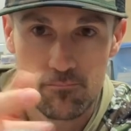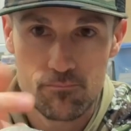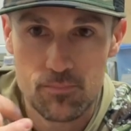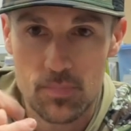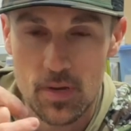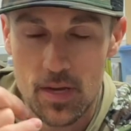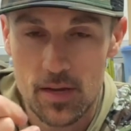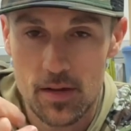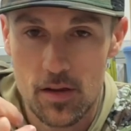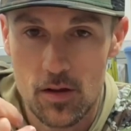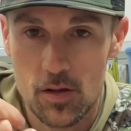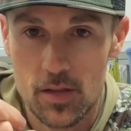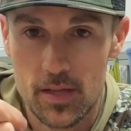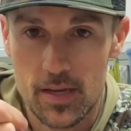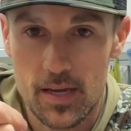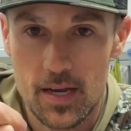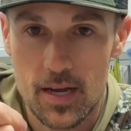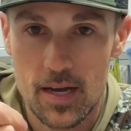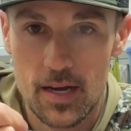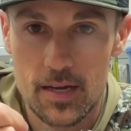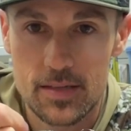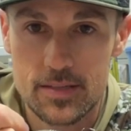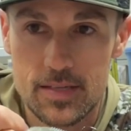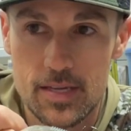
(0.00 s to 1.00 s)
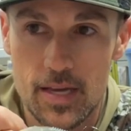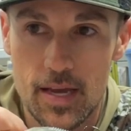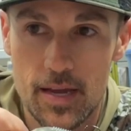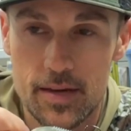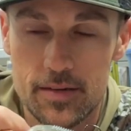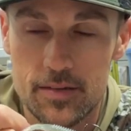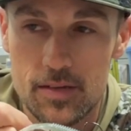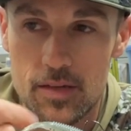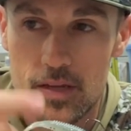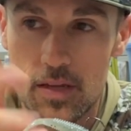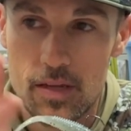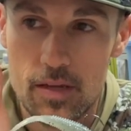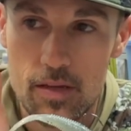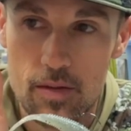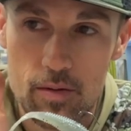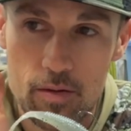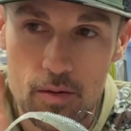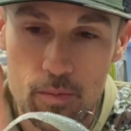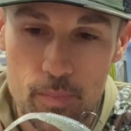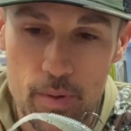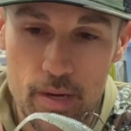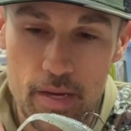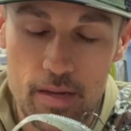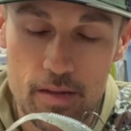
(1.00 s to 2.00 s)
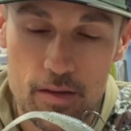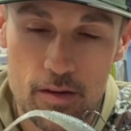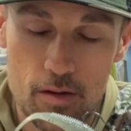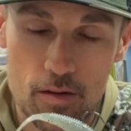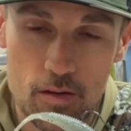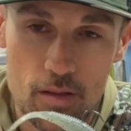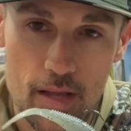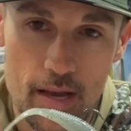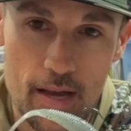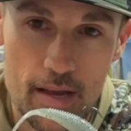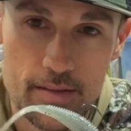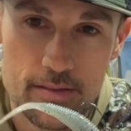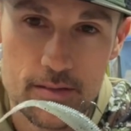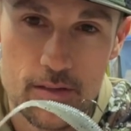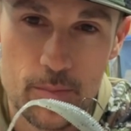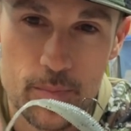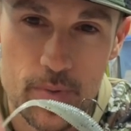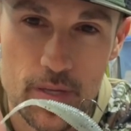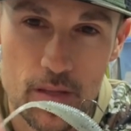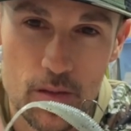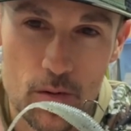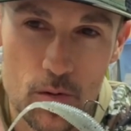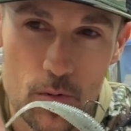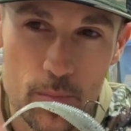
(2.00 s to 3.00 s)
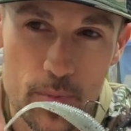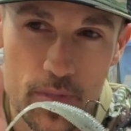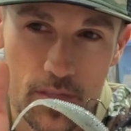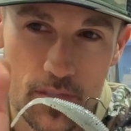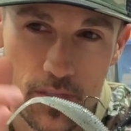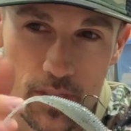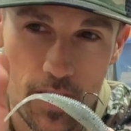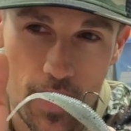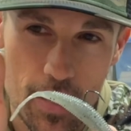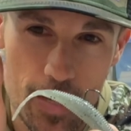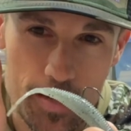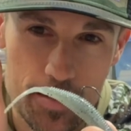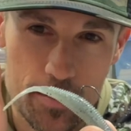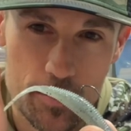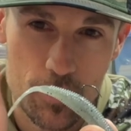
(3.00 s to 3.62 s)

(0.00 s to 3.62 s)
I call it contact. Your line's gonna be a little bit slack.